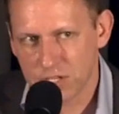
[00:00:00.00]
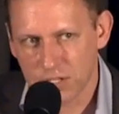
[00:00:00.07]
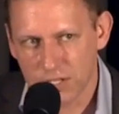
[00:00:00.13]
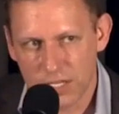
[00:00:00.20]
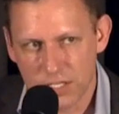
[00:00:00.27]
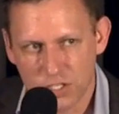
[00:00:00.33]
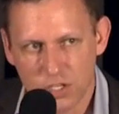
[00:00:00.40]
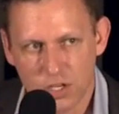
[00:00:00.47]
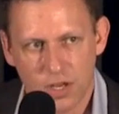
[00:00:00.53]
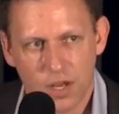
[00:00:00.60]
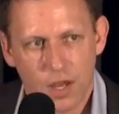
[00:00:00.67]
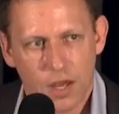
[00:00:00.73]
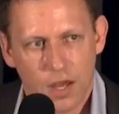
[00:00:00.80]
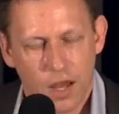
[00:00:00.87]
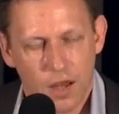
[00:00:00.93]
It leads to
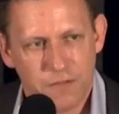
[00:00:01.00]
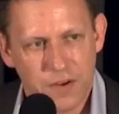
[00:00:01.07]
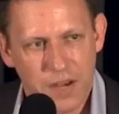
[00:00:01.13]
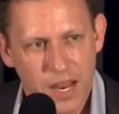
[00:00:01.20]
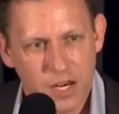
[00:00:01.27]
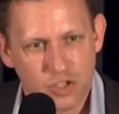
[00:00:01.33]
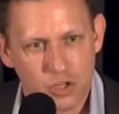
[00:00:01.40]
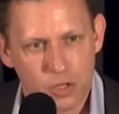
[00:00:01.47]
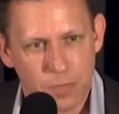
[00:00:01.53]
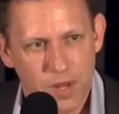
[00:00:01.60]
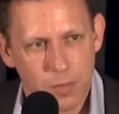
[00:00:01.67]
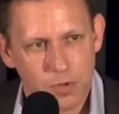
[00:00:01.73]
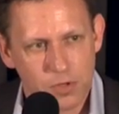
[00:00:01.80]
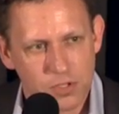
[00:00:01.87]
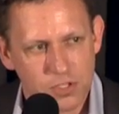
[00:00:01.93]
financial
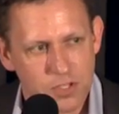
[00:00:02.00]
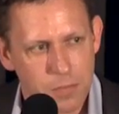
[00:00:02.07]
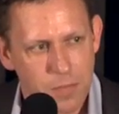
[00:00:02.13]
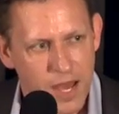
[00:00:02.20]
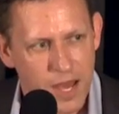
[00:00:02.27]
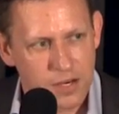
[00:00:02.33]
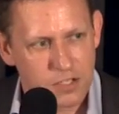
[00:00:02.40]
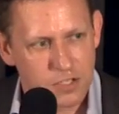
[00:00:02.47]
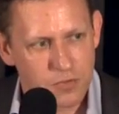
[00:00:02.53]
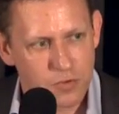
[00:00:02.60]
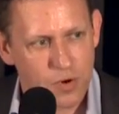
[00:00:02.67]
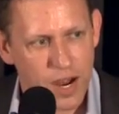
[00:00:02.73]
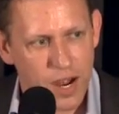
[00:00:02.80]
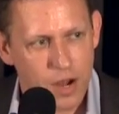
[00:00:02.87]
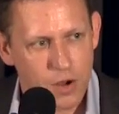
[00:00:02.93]
bubbles, the madness of
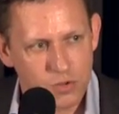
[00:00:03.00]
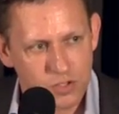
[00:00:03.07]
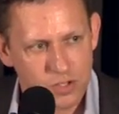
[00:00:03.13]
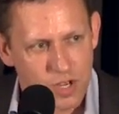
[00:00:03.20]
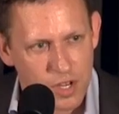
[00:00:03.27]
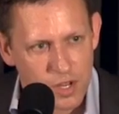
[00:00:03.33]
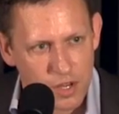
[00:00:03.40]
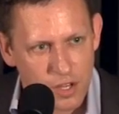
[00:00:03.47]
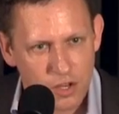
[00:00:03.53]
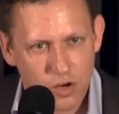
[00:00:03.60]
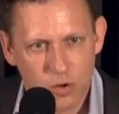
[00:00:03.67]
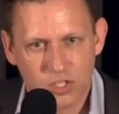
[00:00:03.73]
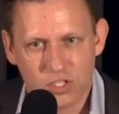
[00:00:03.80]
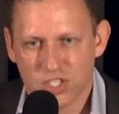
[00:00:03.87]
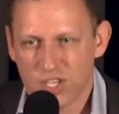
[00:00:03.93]
crowds,
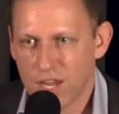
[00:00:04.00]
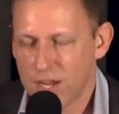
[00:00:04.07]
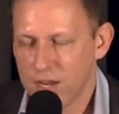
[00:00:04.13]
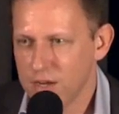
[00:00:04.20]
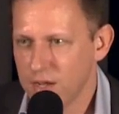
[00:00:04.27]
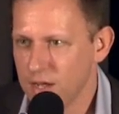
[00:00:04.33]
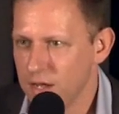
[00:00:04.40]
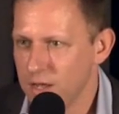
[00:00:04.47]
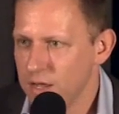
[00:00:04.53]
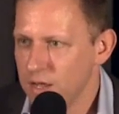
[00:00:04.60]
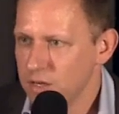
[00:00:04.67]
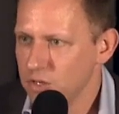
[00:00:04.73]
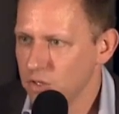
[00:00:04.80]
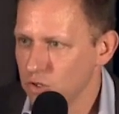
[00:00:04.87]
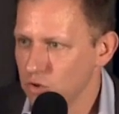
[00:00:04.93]
insane
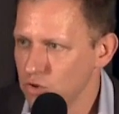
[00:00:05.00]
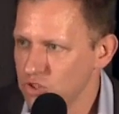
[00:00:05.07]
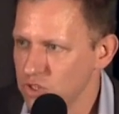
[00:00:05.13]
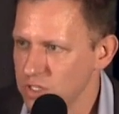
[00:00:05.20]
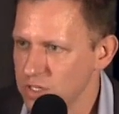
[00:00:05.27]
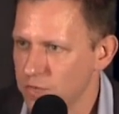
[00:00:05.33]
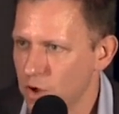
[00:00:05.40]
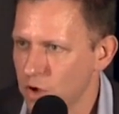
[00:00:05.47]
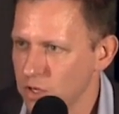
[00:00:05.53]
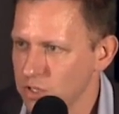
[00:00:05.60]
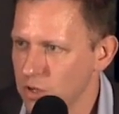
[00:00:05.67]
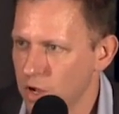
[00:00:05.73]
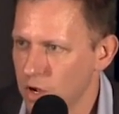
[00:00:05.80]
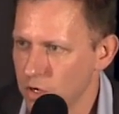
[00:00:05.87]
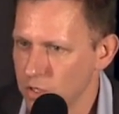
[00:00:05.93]
delusions of
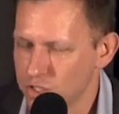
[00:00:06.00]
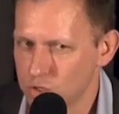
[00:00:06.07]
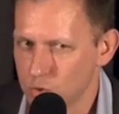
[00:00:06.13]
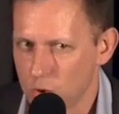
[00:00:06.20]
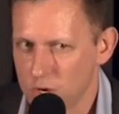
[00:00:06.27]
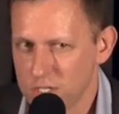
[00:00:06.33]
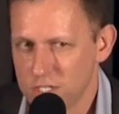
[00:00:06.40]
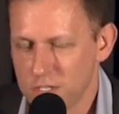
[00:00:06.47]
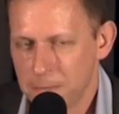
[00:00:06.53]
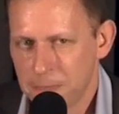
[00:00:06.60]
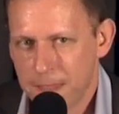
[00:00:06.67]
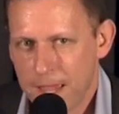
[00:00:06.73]
all sorts.